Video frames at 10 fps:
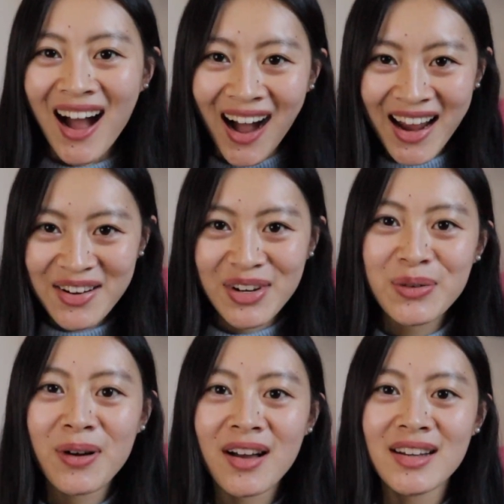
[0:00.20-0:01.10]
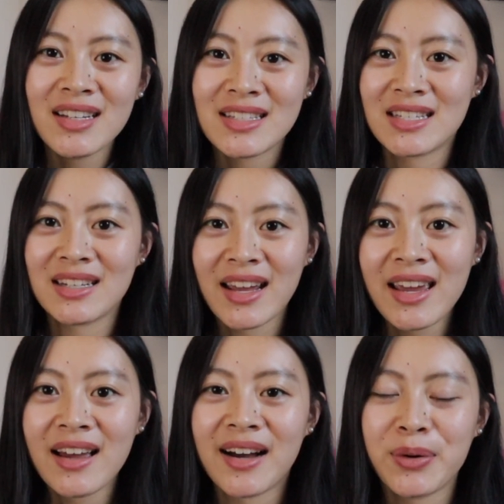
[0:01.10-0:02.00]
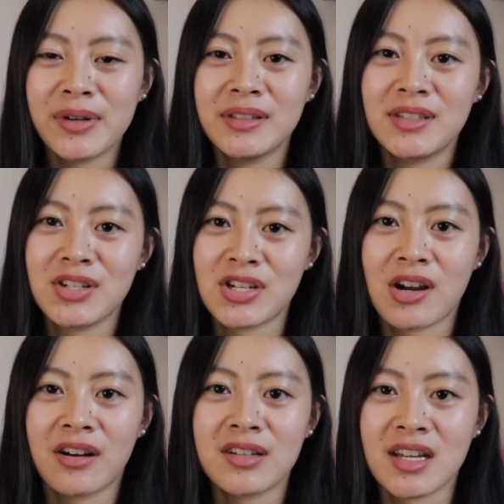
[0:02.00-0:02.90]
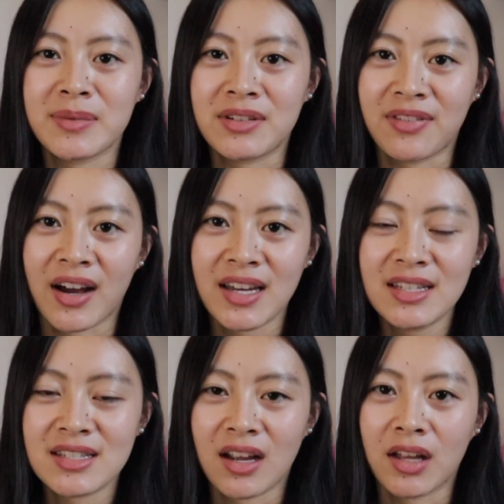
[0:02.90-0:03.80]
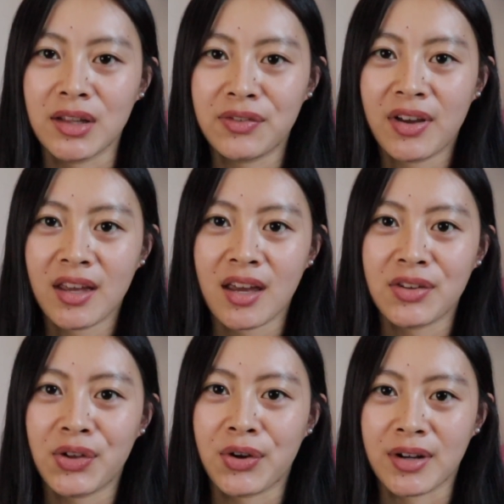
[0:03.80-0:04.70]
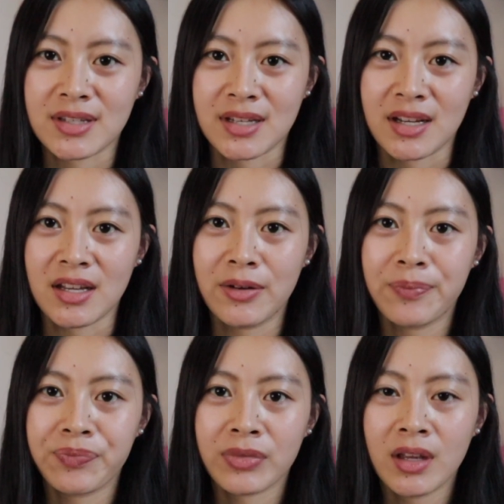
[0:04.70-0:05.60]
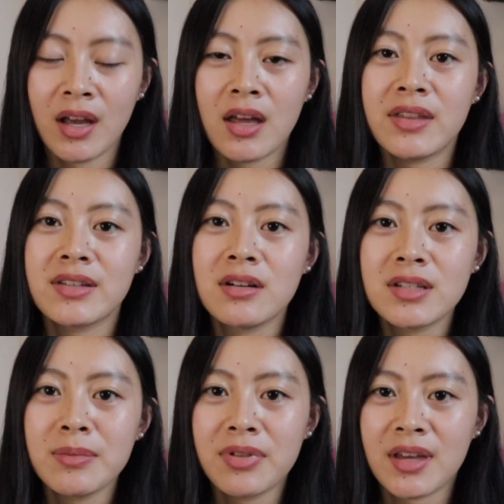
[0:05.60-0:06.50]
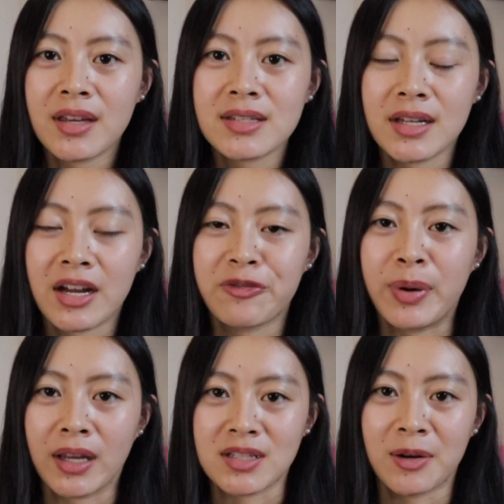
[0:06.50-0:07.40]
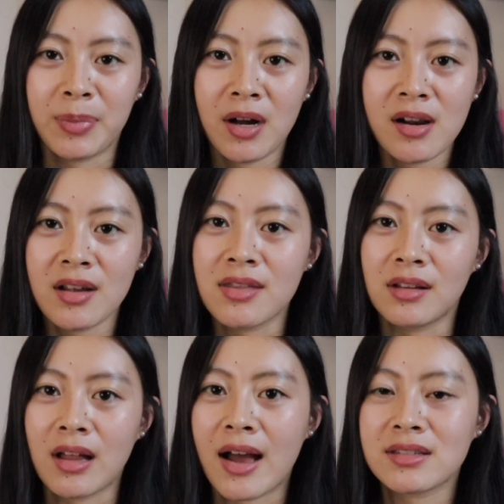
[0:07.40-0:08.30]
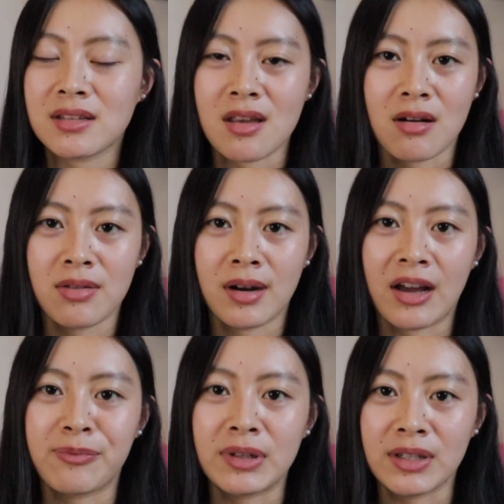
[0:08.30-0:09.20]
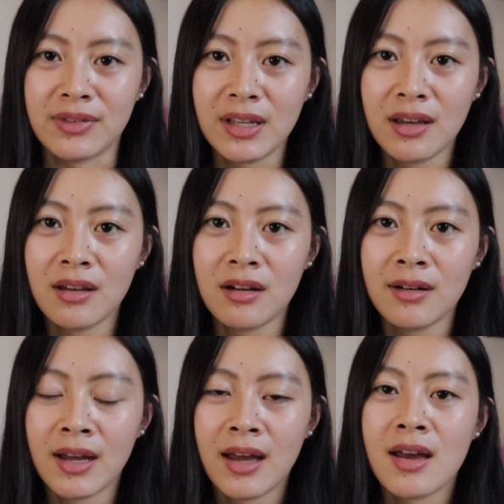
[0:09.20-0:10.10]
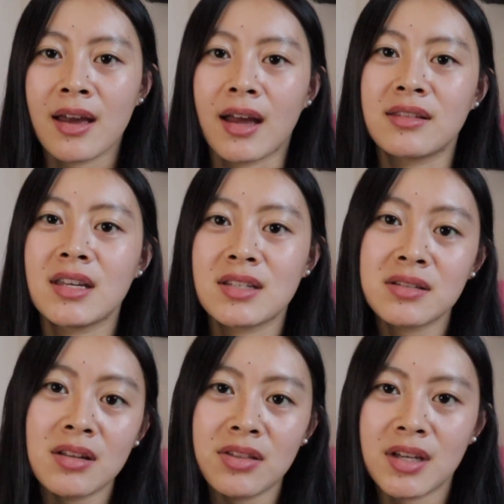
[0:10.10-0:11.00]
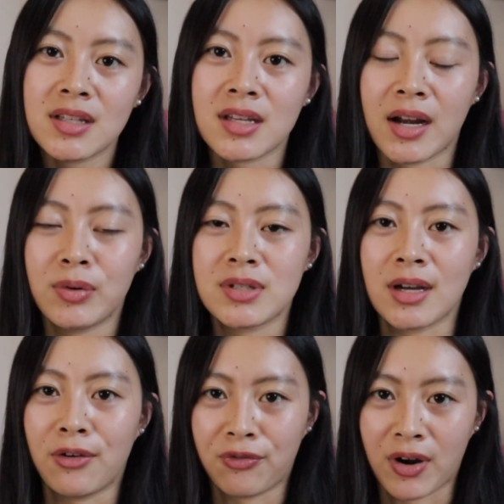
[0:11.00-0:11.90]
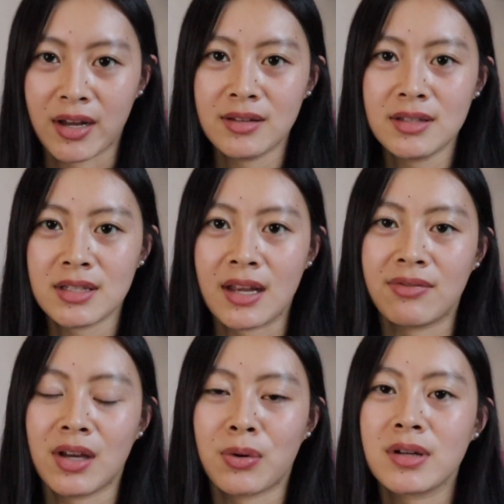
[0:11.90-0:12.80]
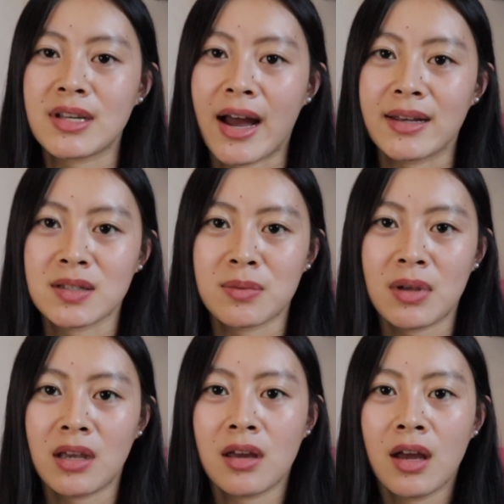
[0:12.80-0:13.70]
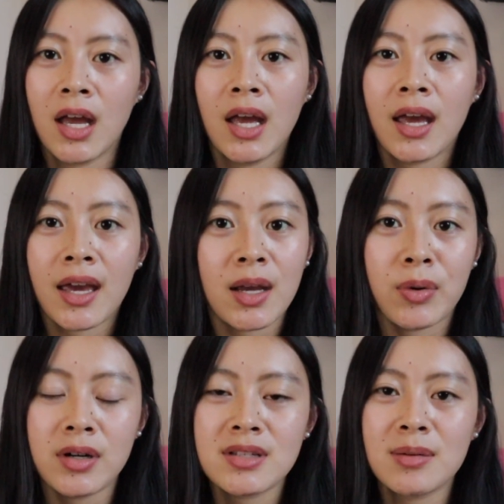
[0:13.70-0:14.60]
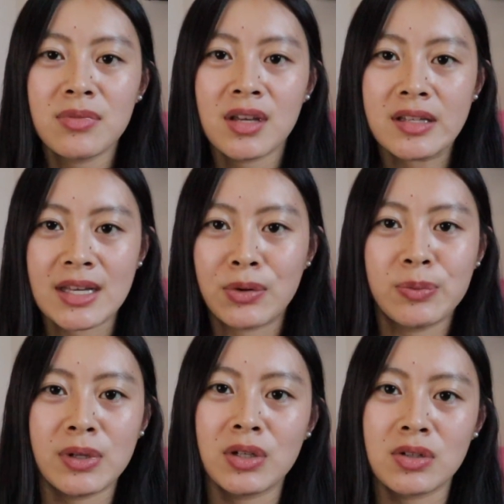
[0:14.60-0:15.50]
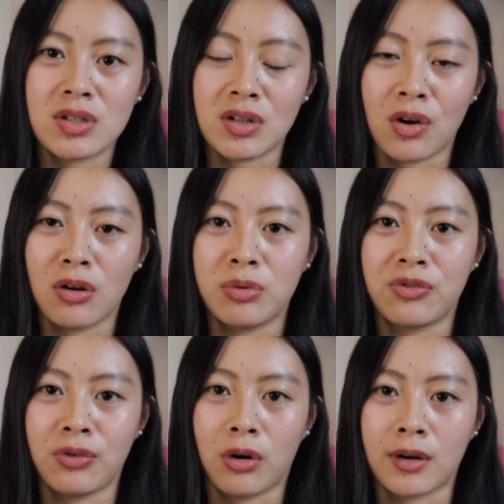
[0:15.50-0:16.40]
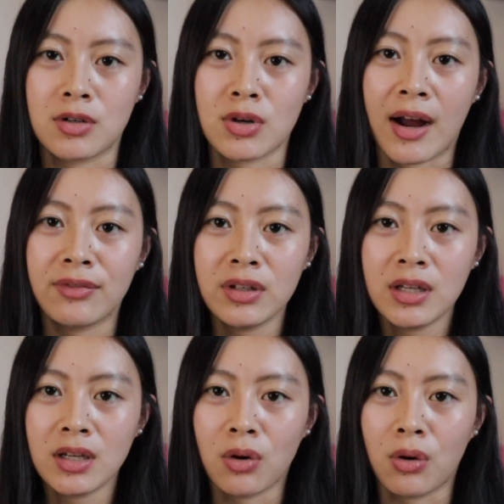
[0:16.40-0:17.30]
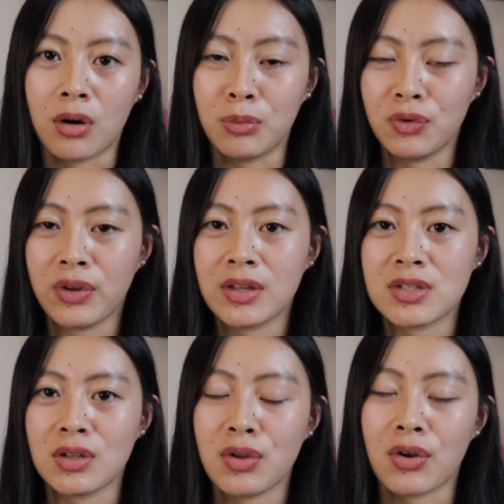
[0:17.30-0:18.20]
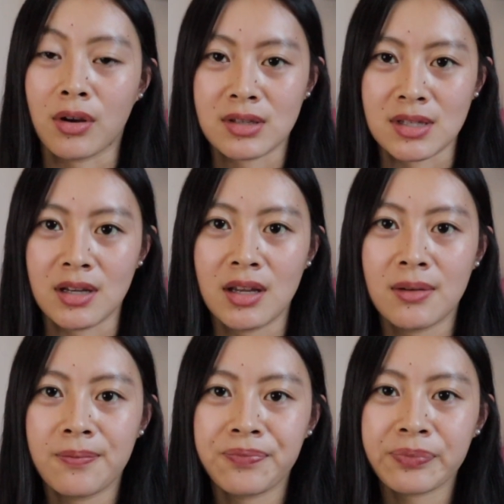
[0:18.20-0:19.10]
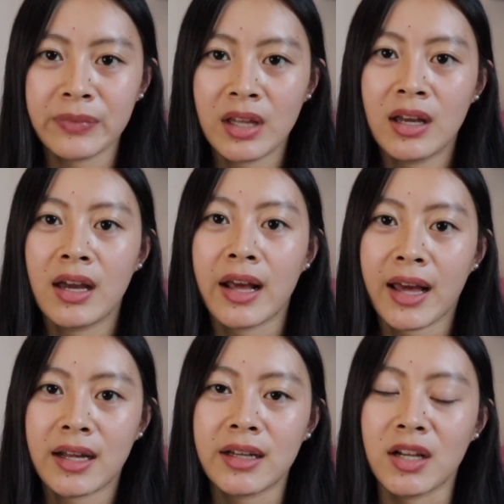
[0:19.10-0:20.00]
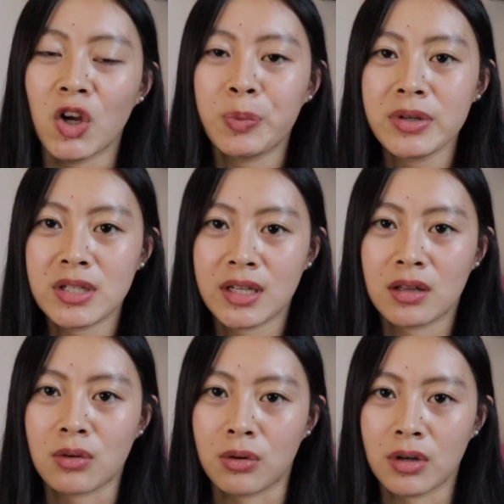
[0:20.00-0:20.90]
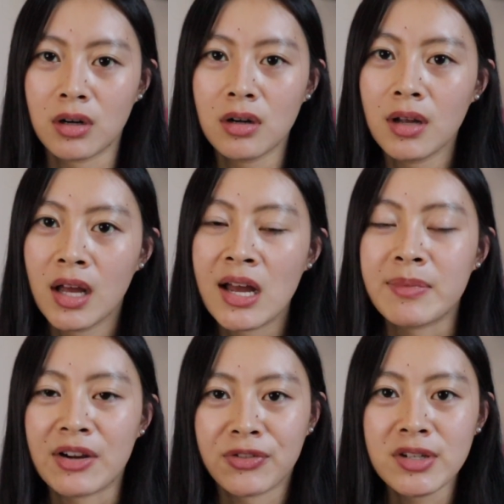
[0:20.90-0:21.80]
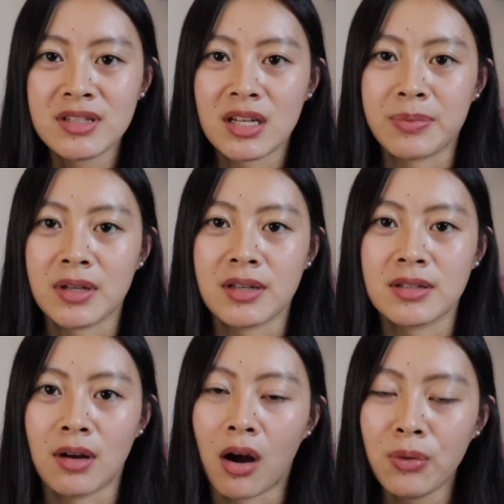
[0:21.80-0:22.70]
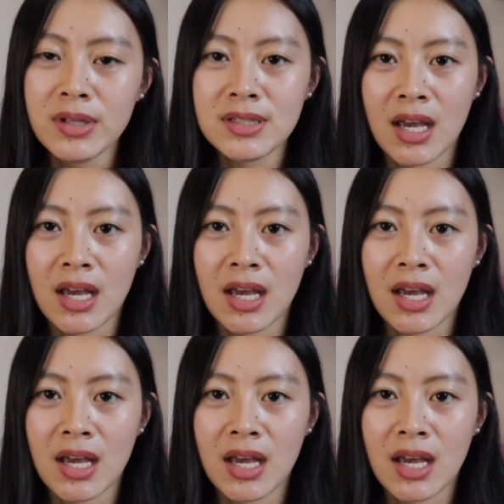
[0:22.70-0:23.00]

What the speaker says: Hi everyone! Today I wanted to share some advice on living in New York City. These are some things that I've picked up on in the last year that I've been living here, and these are the things I would tell friends if they were to ask me, hey, what are some things that would be good to know before traveling or moving to New York City? And in no particular order, my first tip is always